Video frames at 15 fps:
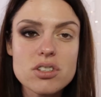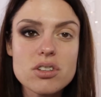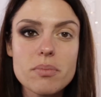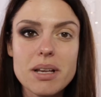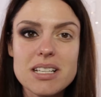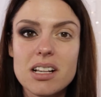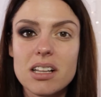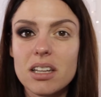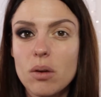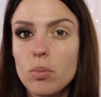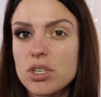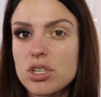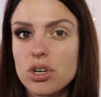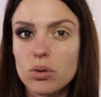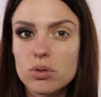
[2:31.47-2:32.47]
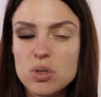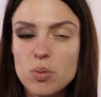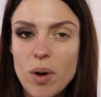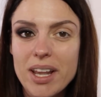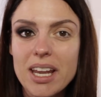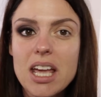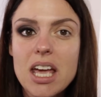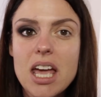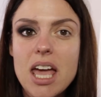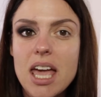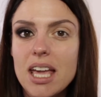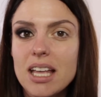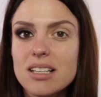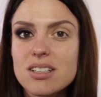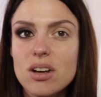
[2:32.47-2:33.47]
So basically with your own sweat,
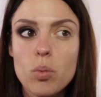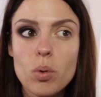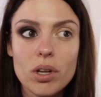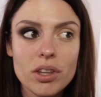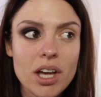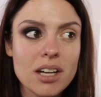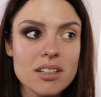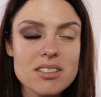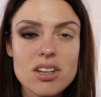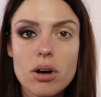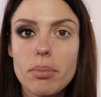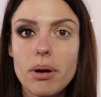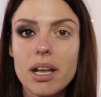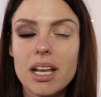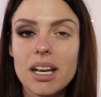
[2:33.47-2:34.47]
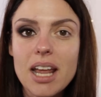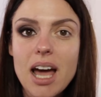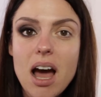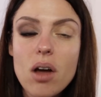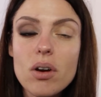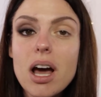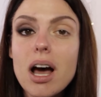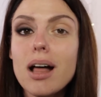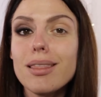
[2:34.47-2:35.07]
it will not start breaking down